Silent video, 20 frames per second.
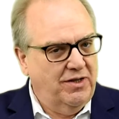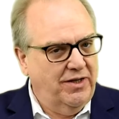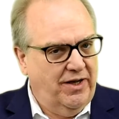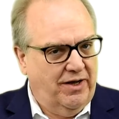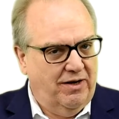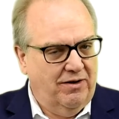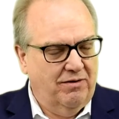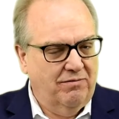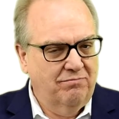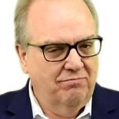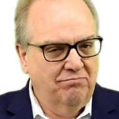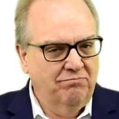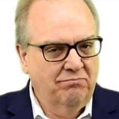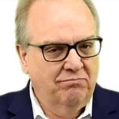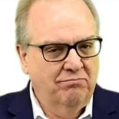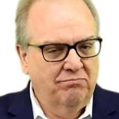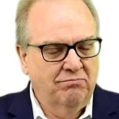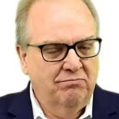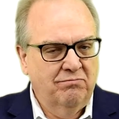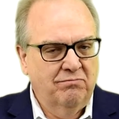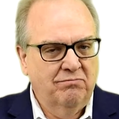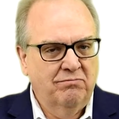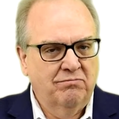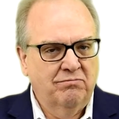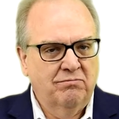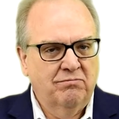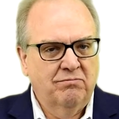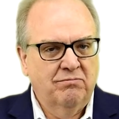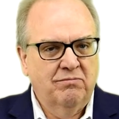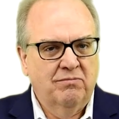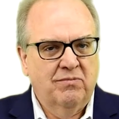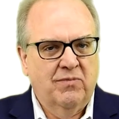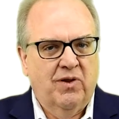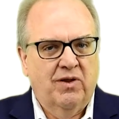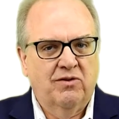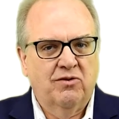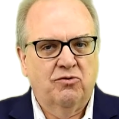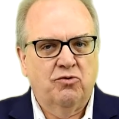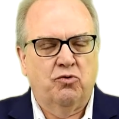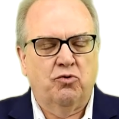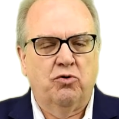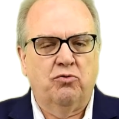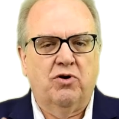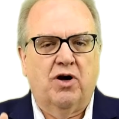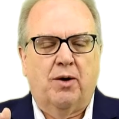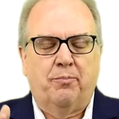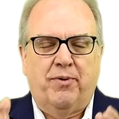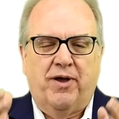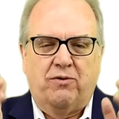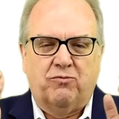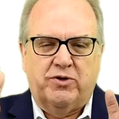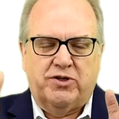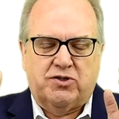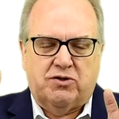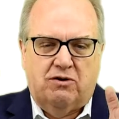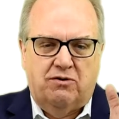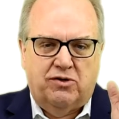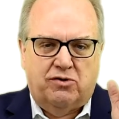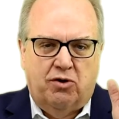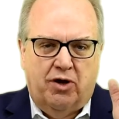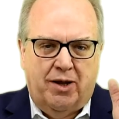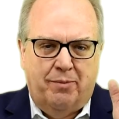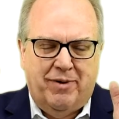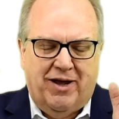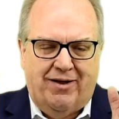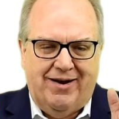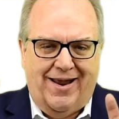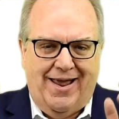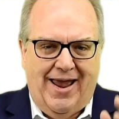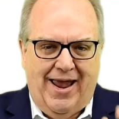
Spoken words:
in, grew up and we started talking about